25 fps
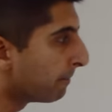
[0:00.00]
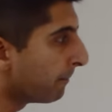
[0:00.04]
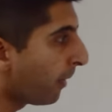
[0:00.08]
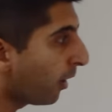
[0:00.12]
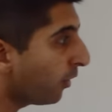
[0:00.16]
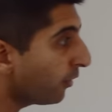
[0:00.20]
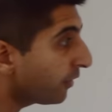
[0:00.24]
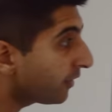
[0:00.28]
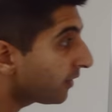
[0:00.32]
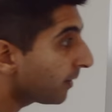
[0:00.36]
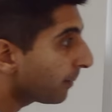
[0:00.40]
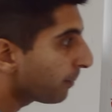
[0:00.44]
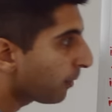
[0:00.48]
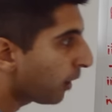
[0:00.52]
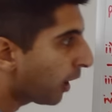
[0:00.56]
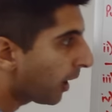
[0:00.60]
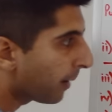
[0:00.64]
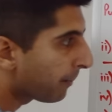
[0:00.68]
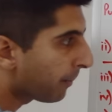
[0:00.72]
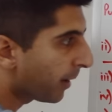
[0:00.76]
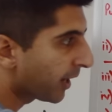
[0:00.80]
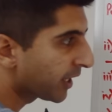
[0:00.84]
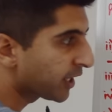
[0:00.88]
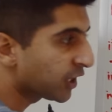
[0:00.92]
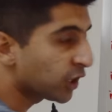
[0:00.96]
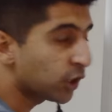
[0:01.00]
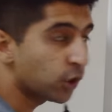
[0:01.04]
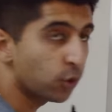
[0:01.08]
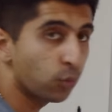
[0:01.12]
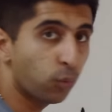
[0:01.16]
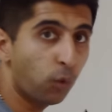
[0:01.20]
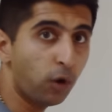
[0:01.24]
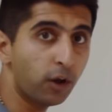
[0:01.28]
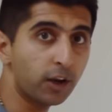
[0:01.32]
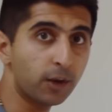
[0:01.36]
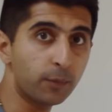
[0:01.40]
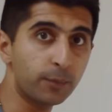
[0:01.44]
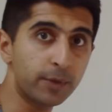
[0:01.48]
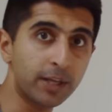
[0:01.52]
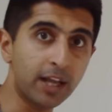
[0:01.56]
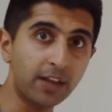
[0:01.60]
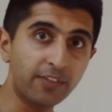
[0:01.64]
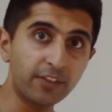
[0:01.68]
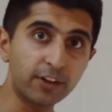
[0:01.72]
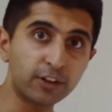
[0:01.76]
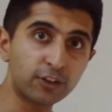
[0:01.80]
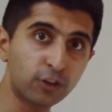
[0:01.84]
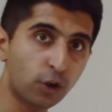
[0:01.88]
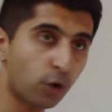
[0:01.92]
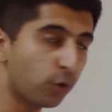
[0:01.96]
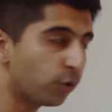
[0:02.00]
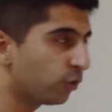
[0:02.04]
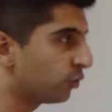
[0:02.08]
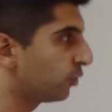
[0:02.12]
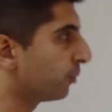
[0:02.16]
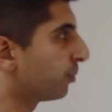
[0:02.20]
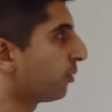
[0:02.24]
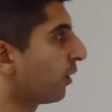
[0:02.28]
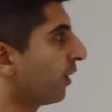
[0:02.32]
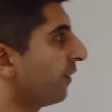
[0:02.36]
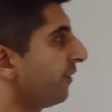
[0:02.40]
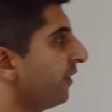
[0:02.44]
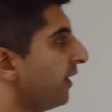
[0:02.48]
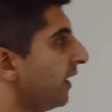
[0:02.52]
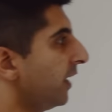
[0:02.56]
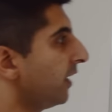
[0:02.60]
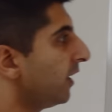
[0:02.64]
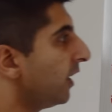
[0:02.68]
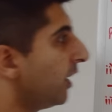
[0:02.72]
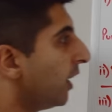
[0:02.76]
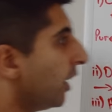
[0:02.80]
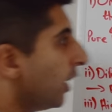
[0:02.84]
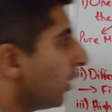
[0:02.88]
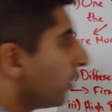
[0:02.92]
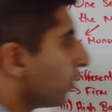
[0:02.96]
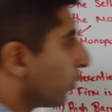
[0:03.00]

multiply by Q1 and we get the total profit.